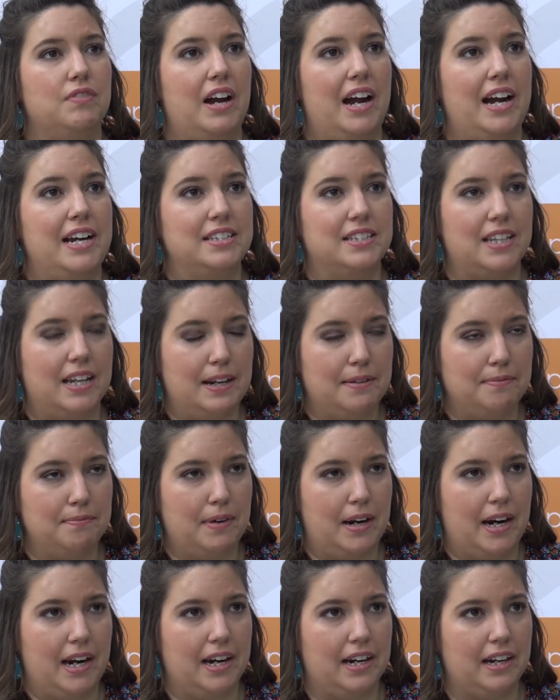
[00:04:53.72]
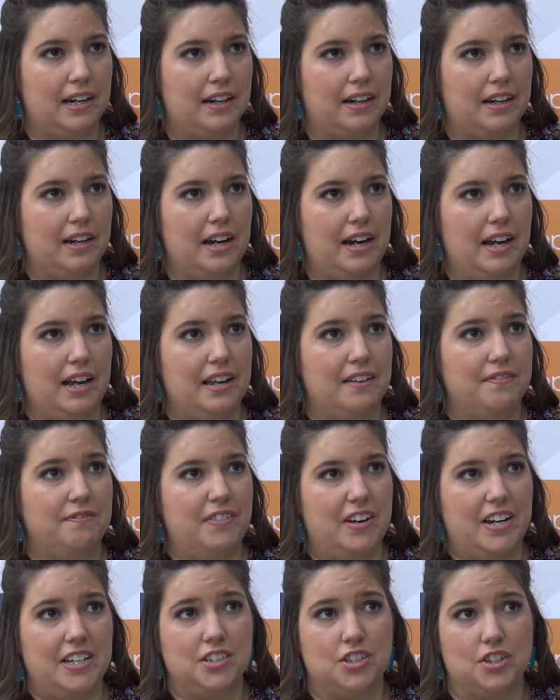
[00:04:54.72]
I signed my
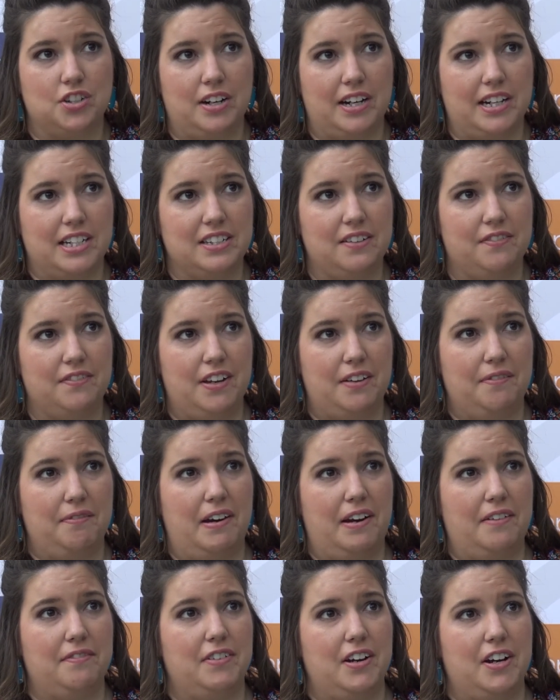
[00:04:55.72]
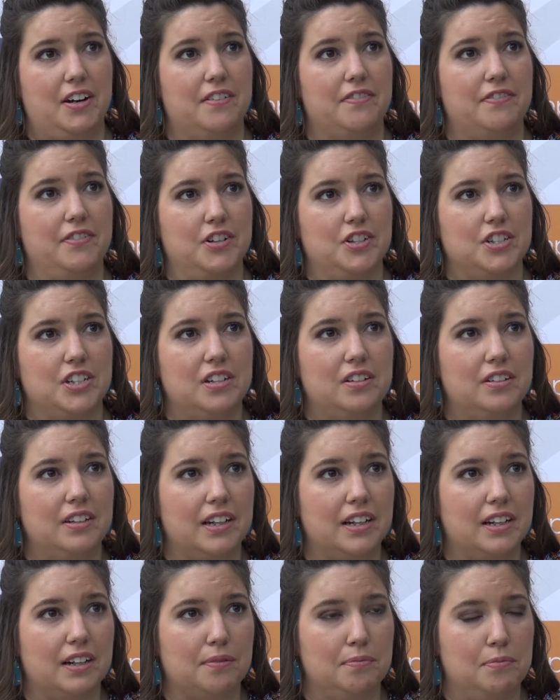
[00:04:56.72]
advance directive at my very first
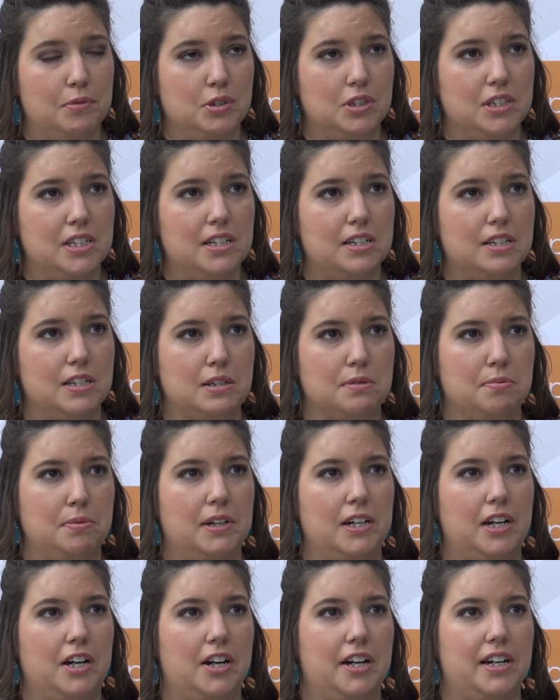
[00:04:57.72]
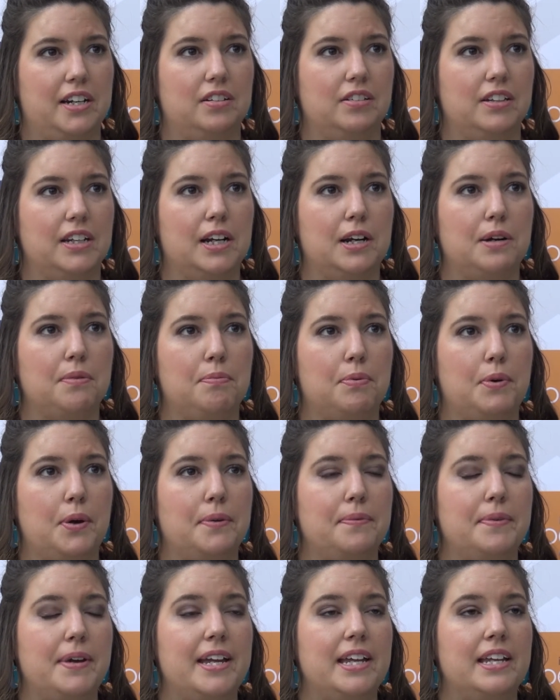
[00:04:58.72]
multidisciplinary clinic
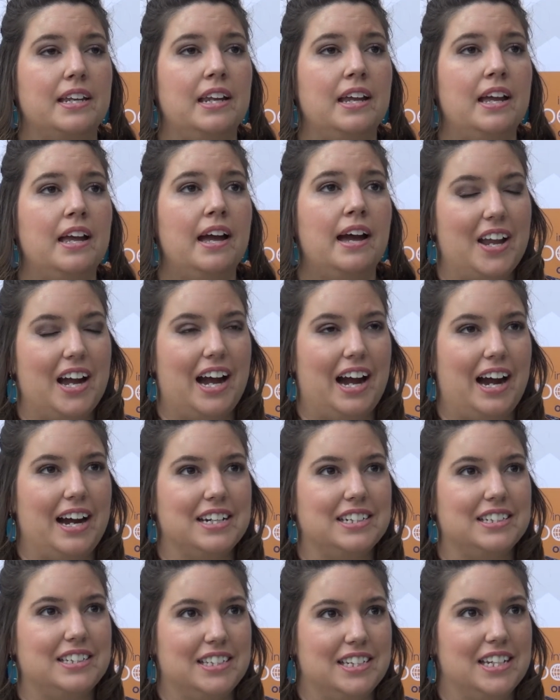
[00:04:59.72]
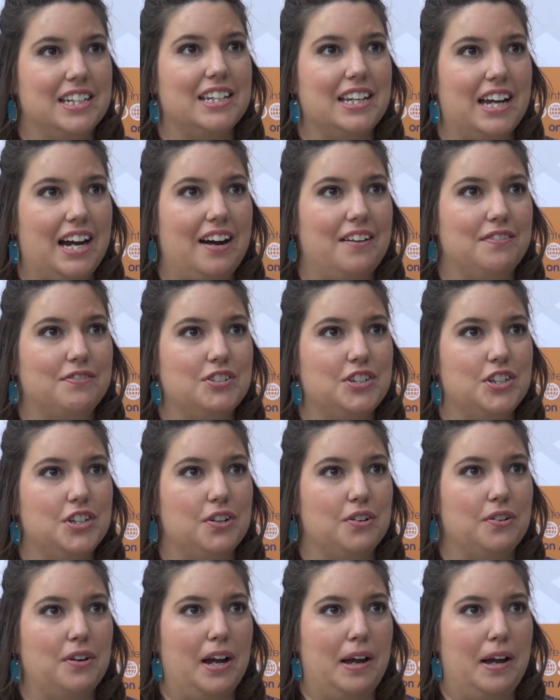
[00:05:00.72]
appointment, I did have to